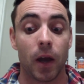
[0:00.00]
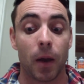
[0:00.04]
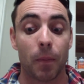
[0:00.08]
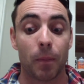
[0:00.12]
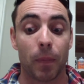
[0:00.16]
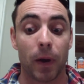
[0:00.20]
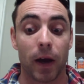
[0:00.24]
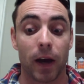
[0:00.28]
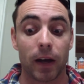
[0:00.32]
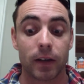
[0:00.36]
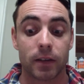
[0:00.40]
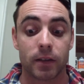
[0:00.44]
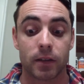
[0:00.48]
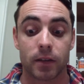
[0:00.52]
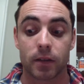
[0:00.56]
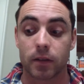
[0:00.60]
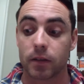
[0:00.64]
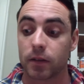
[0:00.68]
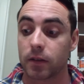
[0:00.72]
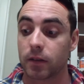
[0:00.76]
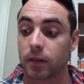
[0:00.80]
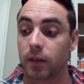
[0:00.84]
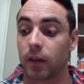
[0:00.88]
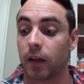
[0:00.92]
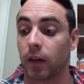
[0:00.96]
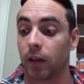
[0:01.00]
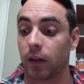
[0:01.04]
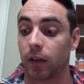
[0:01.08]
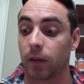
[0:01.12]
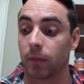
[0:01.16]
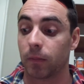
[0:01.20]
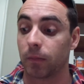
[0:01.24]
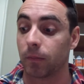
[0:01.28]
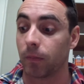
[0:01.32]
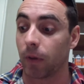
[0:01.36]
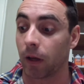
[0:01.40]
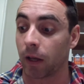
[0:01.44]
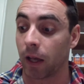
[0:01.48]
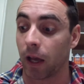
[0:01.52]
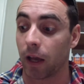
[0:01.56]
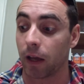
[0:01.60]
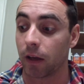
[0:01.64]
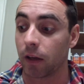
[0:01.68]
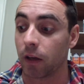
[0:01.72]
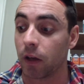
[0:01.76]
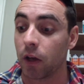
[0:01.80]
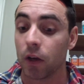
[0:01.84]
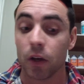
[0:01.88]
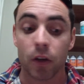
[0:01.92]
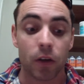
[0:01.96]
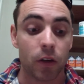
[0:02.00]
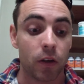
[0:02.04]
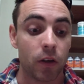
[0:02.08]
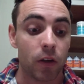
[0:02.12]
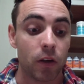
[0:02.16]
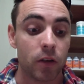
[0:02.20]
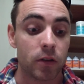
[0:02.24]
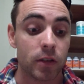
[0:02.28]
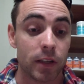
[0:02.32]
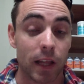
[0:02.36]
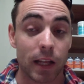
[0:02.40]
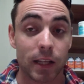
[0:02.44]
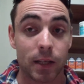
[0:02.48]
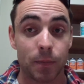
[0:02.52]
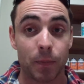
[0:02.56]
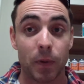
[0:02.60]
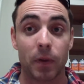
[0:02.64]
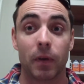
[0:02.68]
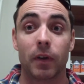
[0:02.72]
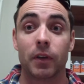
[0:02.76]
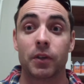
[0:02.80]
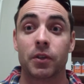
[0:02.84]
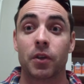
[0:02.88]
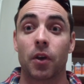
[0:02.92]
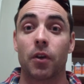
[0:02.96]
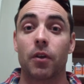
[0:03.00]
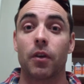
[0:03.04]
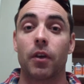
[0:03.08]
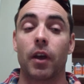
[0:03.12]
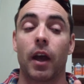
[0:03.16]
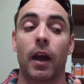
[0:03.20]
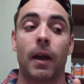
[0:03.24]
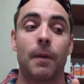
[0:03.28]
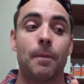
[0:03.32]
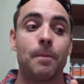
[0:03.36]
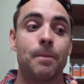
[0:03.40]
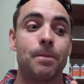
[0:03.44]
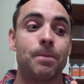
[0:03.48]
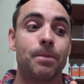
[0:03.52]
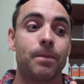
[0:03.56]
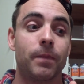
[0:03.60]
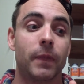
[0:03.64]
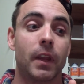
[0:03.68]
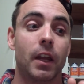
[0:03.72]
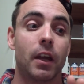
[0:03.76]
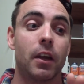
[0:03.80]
But okay, so that's a big one. So